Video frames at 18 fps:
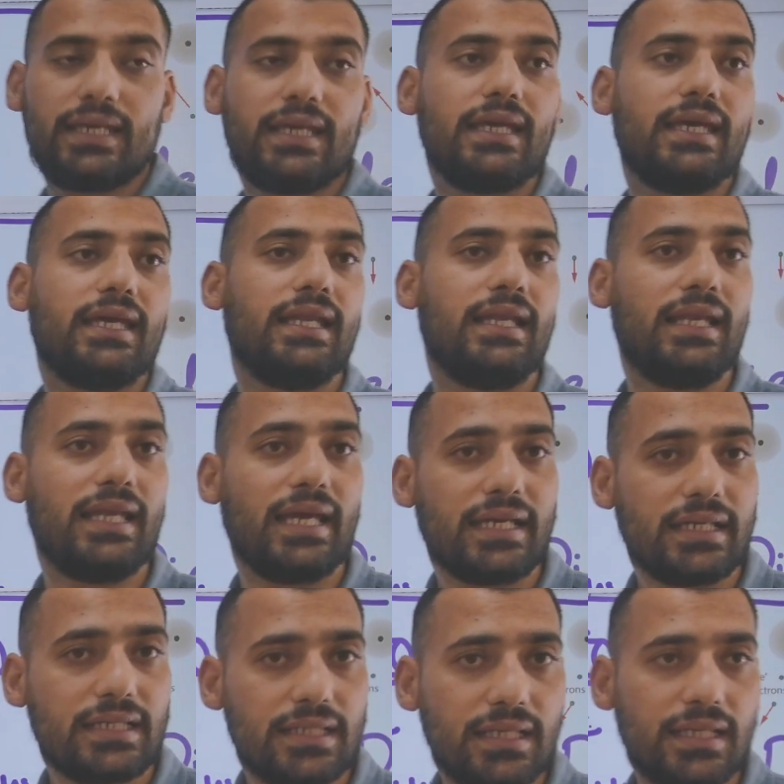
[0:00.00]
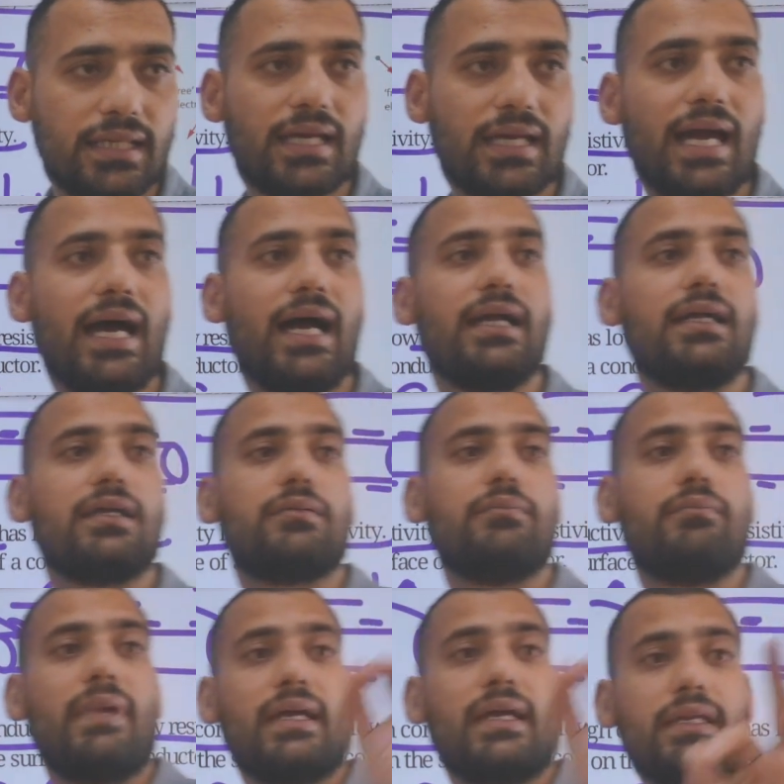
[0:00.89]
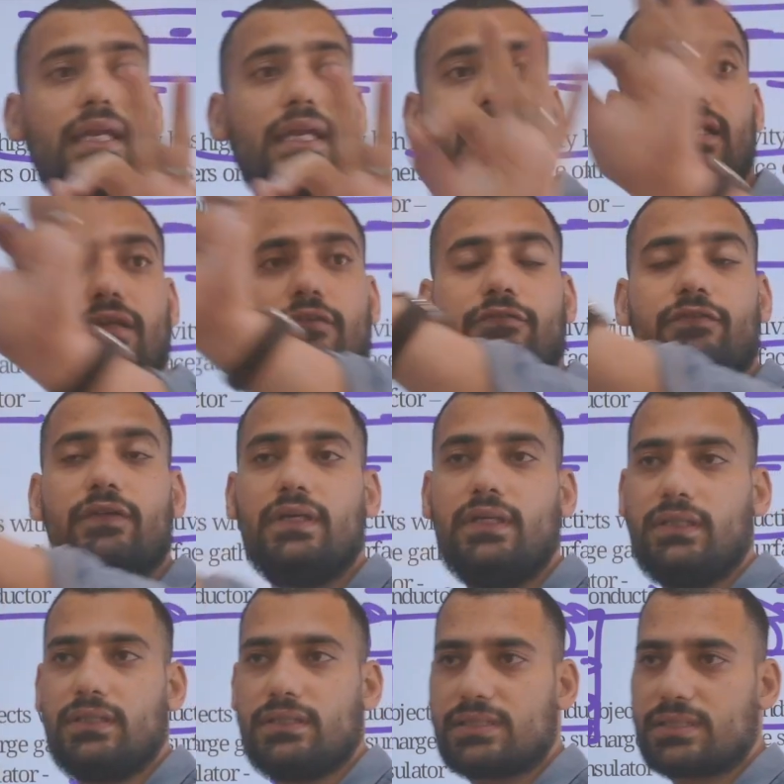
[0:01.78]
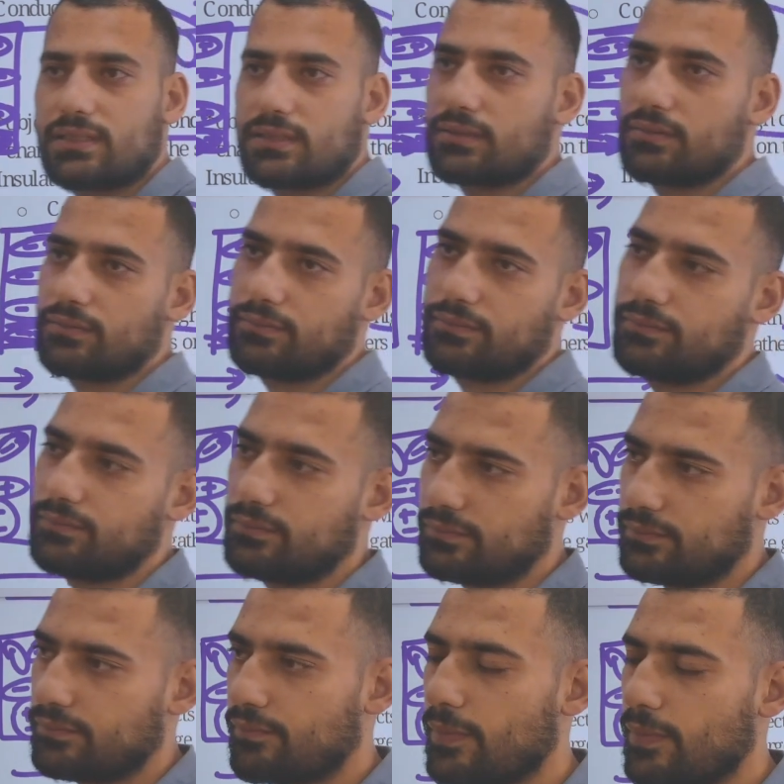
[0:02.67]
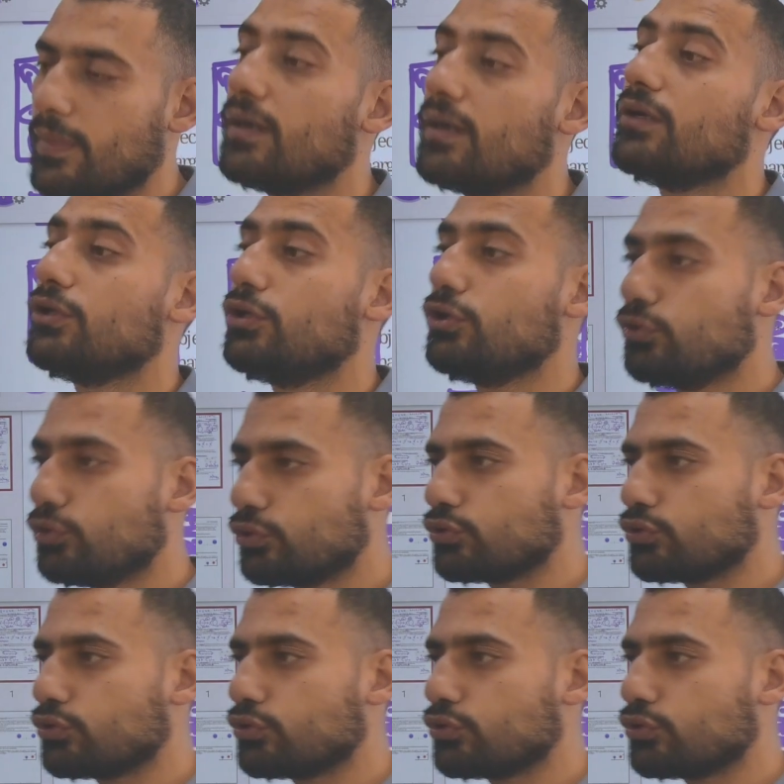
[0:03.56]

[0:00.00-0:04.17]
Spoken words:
electric and magnetic fields. Due to